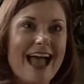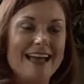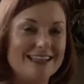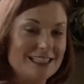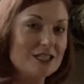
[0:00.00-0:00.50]

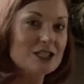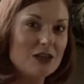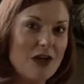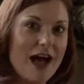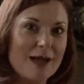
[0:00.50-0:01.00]
An
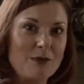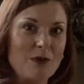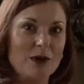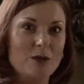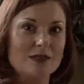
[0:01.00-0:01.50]
additional high
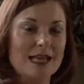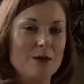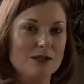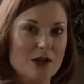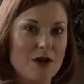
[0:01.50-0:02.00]
point was I
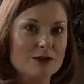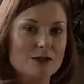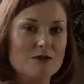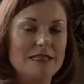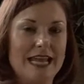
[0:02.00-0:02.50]
was
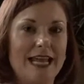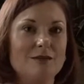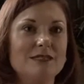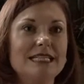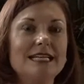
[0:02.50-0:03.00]
also
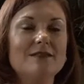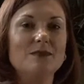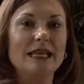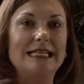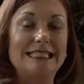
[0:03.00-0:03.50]
named,
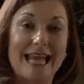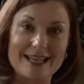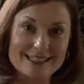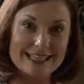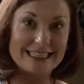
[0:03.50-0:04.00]

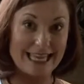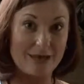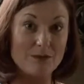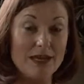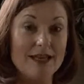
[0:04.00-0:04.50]
NASA
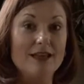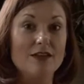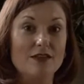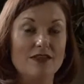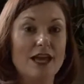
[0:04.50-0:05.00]
named me
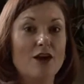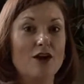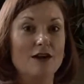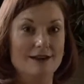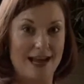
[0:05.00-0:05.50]

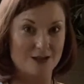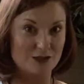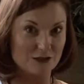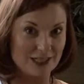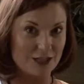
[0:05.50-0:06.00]
their
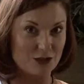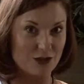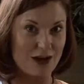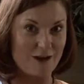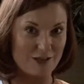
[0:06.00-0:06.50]
National
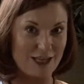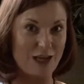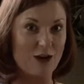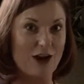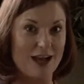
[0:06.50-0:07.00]
Teacher of the
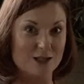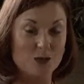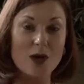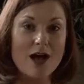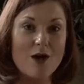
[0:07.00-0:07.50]
Year as
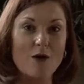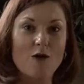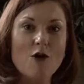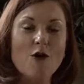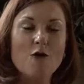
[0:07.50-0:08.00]
well
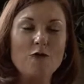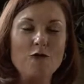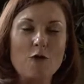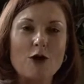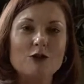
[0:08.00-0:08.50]

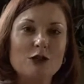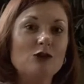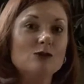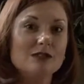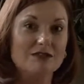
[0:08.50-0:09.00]
for the
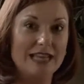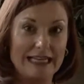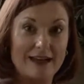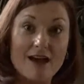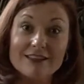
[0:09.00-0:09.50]
use of
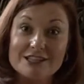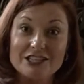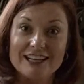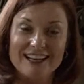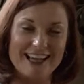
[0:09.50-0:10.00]

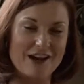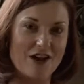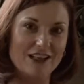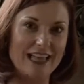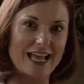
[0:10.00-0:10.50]
technology in
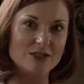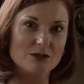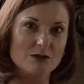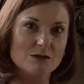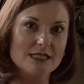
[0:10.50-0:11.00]
our
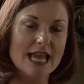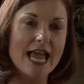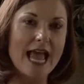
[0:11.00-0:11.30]
classrooms.